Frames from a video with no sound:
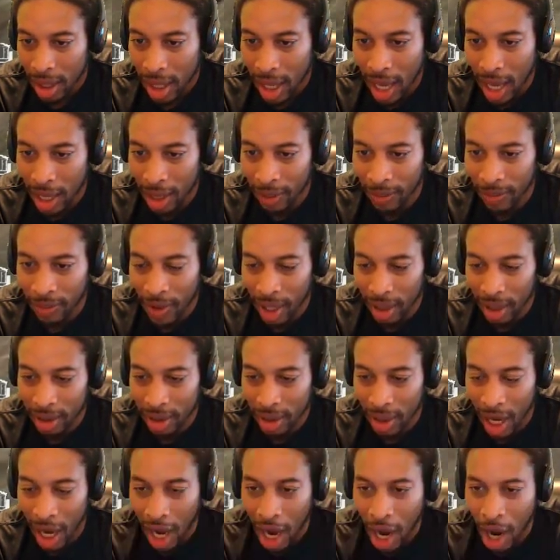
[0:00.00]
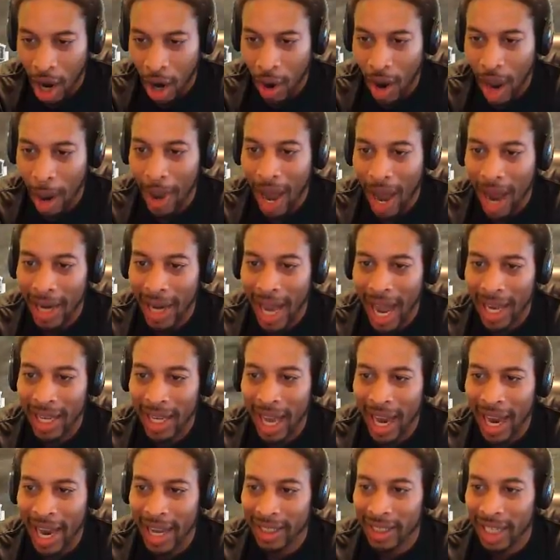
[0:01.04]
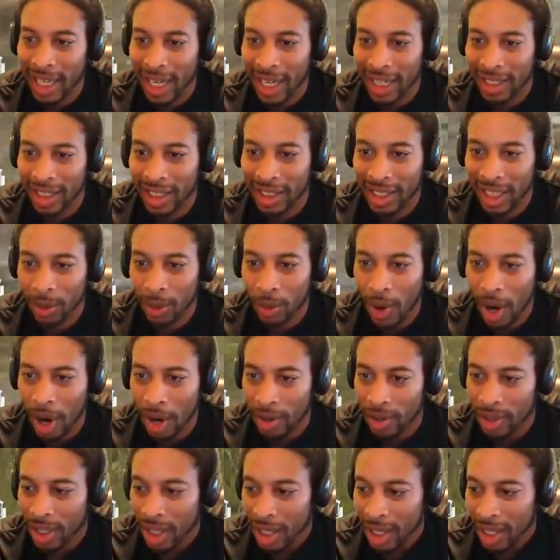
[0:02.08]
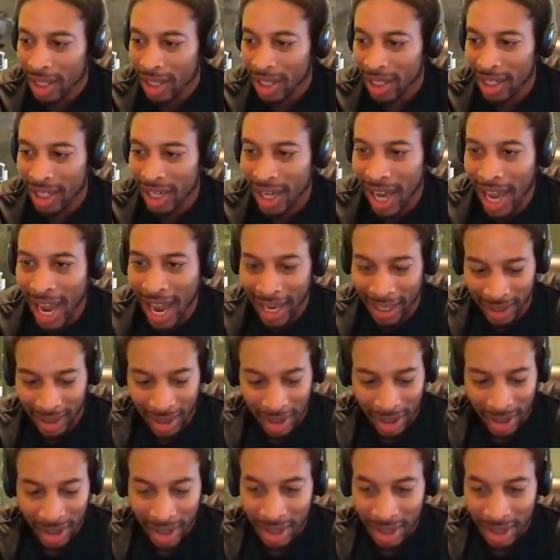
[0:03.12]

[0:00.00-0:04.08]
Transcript: how the fuck... Do... Oh, I'm, I got gas. I guess it just worked. Yes!